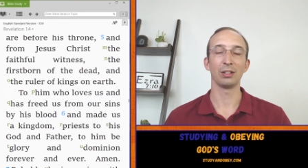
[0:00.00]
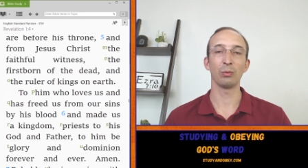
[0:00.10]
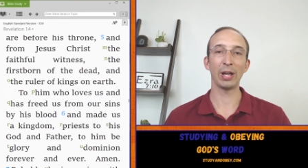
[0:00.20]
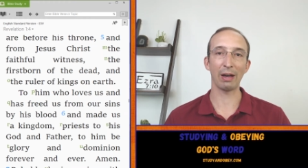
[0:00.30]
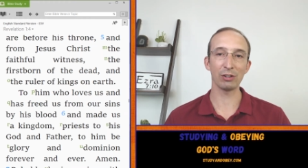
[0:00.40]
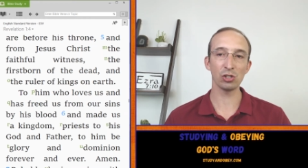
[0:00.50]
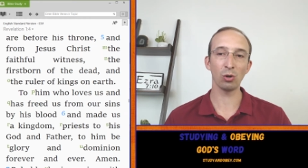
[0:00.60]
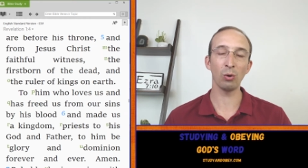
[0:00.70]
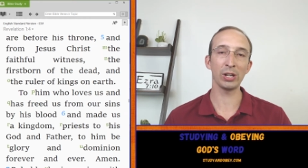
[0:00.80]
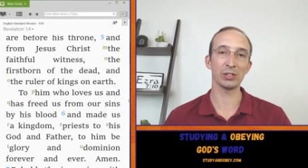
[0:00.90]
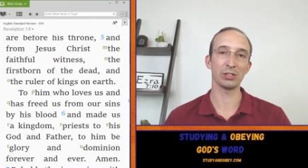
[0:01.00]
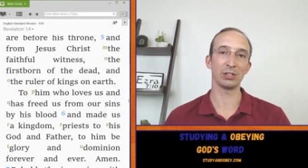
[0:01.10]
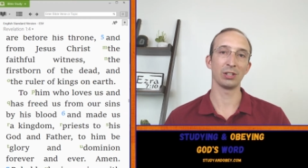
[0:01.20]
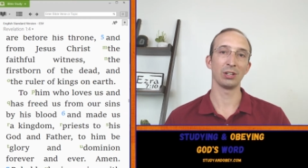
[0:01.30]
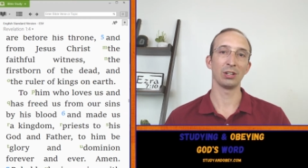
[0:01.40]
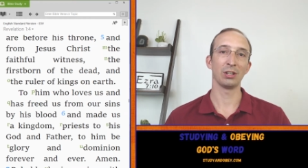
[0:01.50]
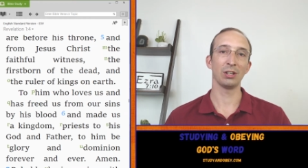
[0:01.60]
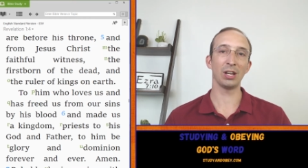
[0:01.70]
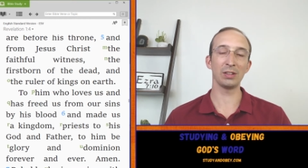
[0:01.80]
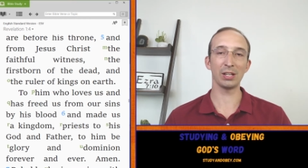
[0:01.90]
We have a choice.
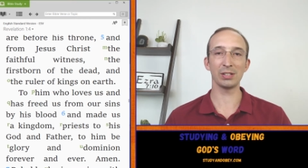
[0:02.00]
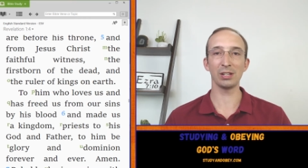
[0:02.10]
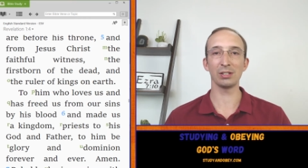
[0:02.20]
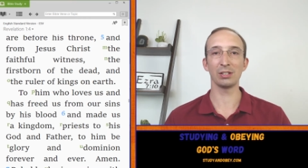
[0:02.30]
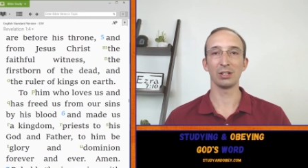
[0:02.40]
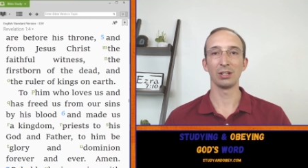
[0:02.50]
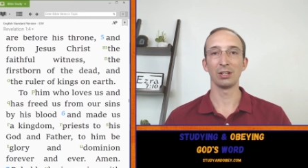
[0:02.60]
And this is